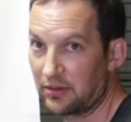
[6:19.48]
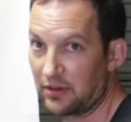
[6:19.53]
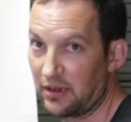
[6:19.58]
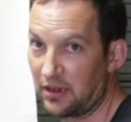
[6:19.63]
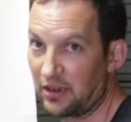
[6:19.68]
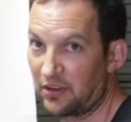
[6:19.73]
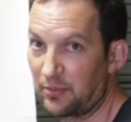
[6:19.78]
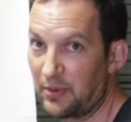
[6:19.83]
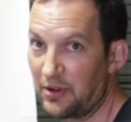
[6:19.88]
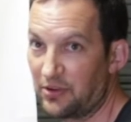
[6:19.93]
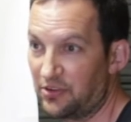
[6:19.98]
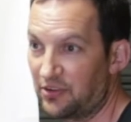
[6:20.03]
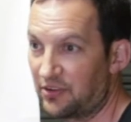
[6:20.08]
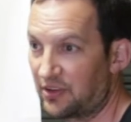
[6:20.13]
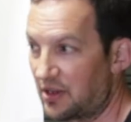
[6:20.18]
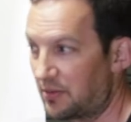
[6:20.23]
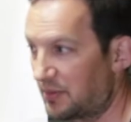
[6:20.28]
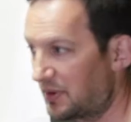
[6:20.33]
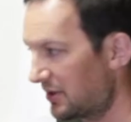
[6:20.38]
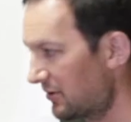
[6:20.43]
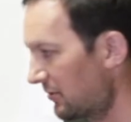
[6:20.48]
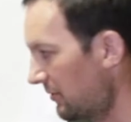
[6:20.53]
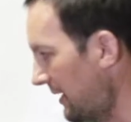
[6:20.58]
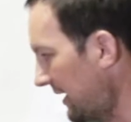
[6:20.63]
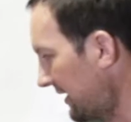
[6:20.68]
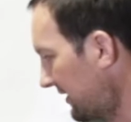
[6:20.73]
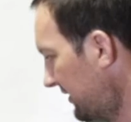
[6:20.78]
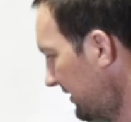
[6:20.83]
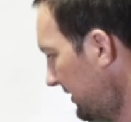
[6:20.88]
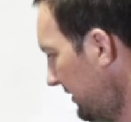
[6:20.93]
the exposure is going to be
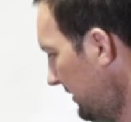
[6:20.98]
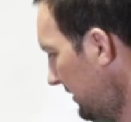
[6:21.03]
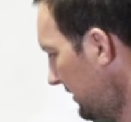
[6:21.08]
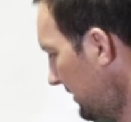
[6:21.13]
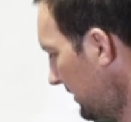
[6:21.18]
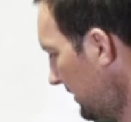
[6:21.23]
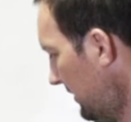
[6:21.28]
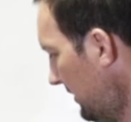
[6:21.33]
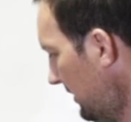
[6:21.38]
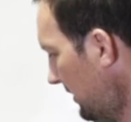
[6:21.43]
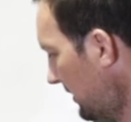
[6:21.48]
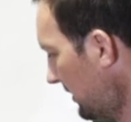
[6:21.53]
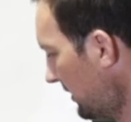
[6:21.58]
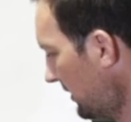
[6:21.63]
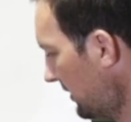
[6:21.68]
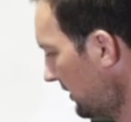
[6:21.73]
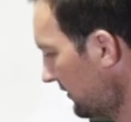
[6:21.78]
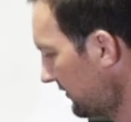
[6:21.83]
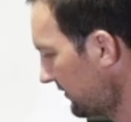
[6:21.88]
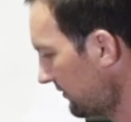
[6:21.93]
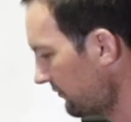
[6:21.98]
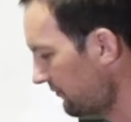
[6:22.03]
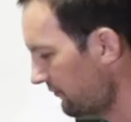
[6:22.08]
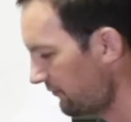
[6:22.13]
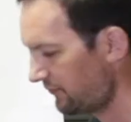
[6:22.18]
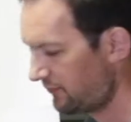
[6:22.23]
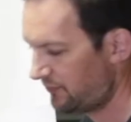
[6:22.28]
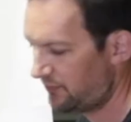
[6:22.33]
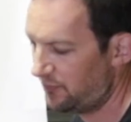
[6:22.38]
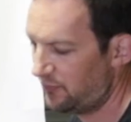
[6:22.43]
correct. So
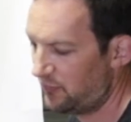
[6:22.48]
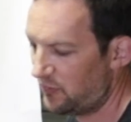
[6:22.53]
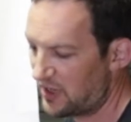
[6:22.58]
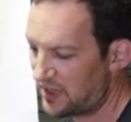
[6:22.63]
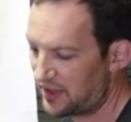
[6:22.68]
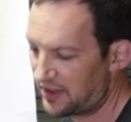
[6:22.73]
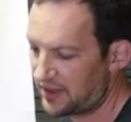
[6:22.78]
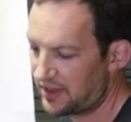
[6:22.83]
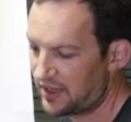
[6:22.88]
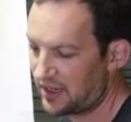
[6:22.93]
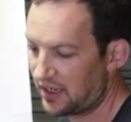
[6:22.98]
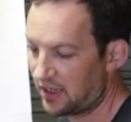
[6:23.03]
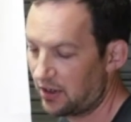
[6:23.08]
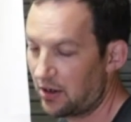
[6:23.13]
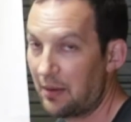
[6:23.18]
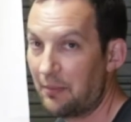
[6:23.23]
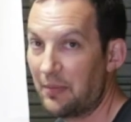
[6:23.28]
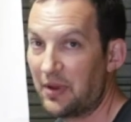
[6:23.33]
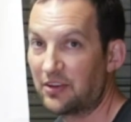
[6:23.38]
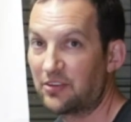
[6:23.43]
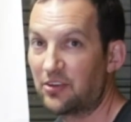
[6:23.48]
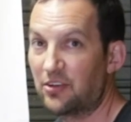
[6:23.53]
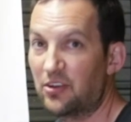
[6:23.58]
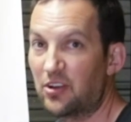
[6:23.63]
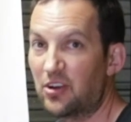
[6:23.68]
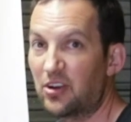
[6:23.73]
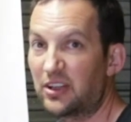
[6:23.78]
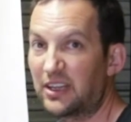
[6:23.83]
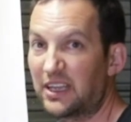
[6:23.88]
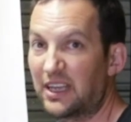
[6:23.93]
one thing I mentioned
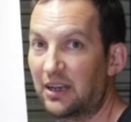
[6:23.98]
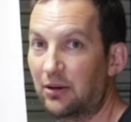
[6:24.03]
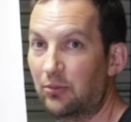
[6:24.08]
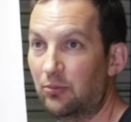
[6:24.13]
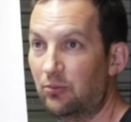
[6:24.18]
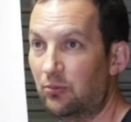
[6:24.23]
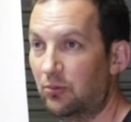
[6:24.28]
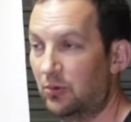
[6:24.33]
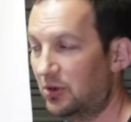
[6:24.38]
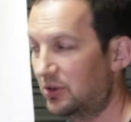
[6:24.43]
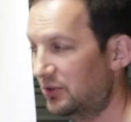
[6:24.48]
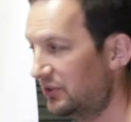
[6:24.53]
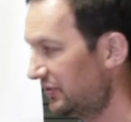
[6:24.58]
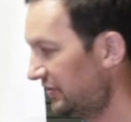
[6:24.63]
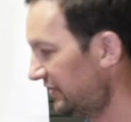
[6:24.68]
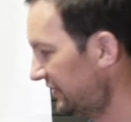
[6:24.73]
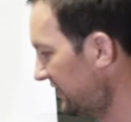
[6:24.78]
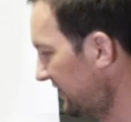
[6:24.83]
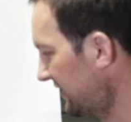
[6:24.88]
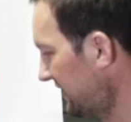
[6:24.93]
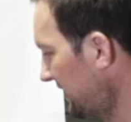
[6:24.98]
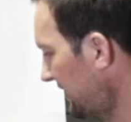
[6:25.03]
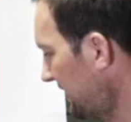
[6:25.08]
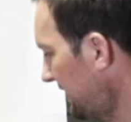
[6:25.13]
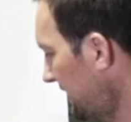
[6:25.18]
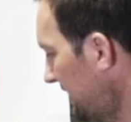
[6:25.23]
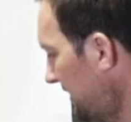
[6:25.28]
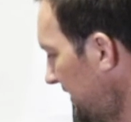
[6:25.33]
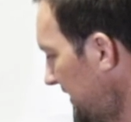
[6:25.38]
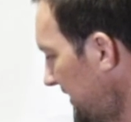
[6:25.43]
earlier was
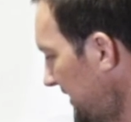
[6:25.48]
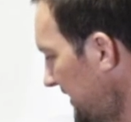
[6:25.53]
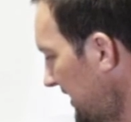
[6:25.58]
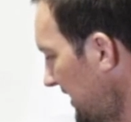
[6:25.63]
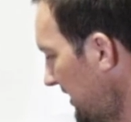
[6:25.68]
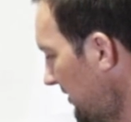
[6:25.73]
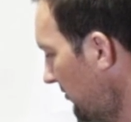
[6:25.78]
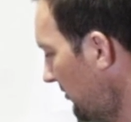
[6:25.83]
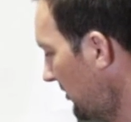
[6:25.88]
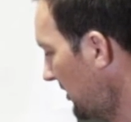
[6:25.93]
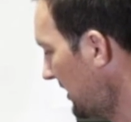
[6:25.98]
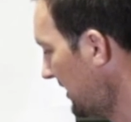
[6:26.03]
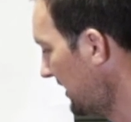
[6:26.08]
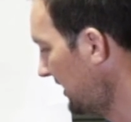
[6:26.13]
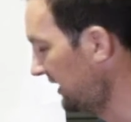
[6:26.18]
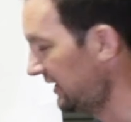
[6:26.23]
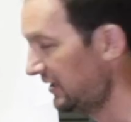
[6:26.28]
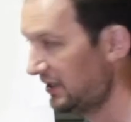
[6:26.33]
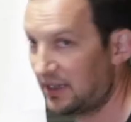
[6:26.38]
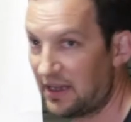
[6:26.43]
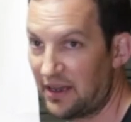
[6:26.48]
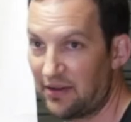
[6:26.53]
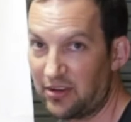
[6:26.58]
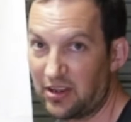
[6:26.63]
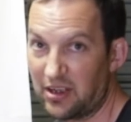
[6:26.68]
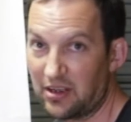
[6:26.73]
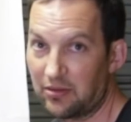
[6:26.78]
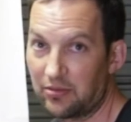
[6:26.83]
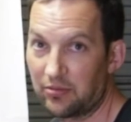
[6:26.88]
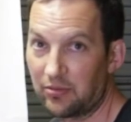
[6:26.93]
the why
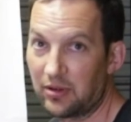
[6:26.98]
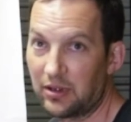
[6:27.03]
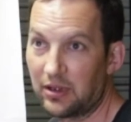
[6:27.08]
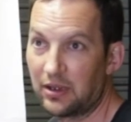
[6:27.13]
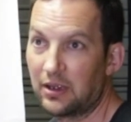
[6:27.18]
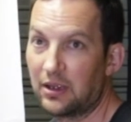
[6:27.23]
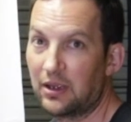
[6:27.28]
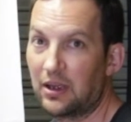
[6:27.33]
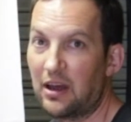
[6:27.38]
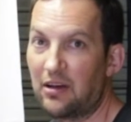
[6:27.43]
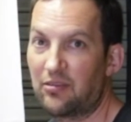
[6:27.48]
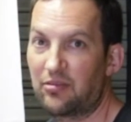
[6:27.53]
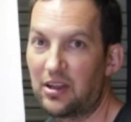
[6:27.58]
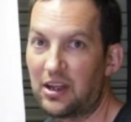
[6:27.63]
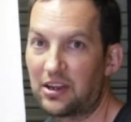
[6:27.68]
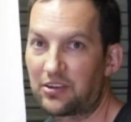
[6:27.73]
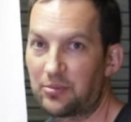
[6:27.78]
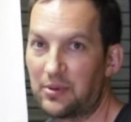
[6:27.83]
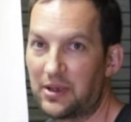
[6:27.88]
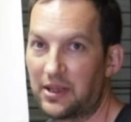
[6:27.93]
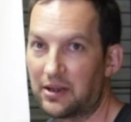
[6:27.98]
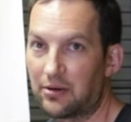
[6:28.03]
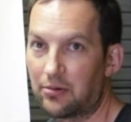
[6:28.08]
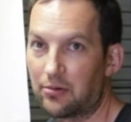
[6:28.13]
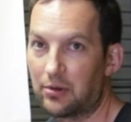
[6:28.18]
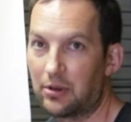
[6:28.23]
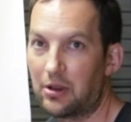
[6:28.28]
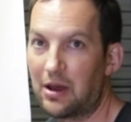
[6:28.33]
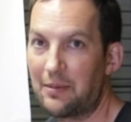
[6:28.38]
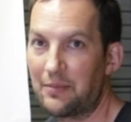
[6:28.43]
having a flash meter
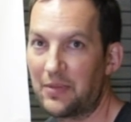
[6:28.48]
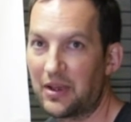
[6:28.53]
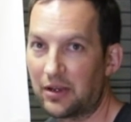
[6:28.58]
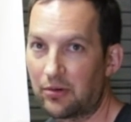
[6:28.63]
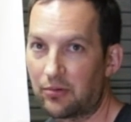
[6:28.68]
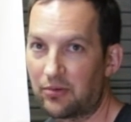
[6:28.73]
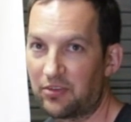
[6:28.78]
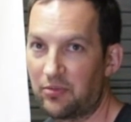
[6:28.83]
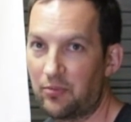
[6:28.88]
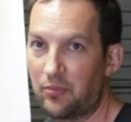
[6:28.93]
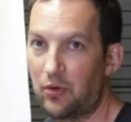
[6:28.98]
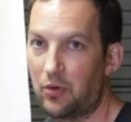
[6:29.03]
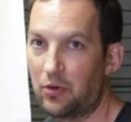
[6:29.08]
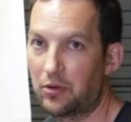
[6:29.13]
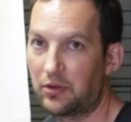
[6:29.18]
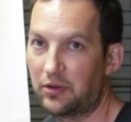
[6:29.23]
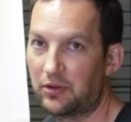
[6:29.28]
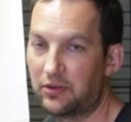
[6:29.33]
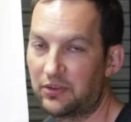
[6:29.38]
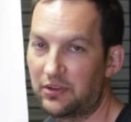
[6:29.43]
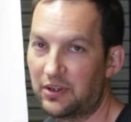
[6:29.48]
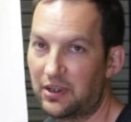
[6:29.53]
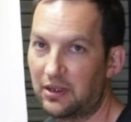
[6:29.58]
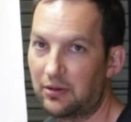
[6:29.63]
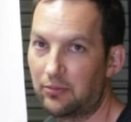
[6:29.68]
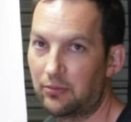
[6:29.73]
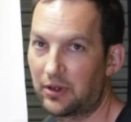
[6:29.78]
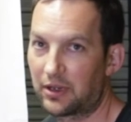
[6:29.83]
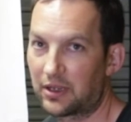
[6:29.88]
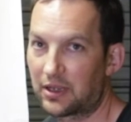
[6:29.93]
or a light meter is important
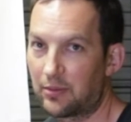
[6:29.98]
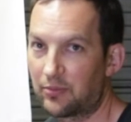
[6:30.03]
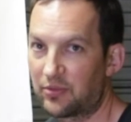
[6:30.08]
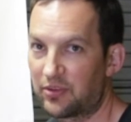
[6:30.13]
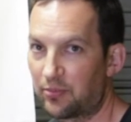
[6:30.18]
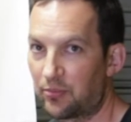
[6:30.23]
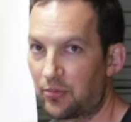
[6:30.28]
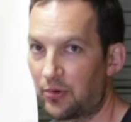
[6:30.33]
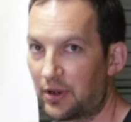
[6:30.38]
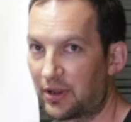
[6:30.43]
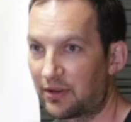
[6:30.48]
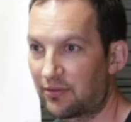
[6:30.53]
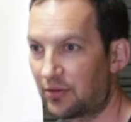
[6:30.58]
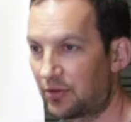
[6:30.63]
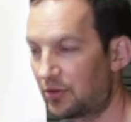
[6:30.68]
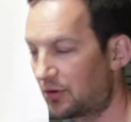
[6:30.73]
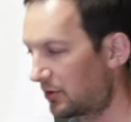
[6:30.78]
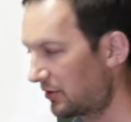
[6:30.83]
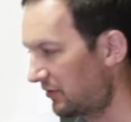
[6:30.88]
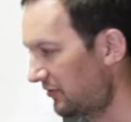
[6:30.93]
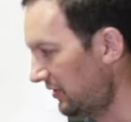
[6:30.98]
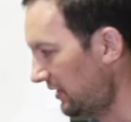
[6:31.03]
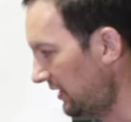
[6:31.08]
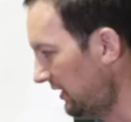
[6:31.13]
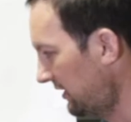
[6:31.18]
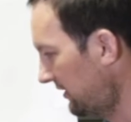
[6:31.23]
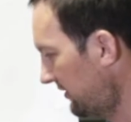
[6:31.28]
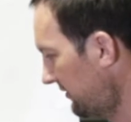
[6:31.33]
when it comes to product photography.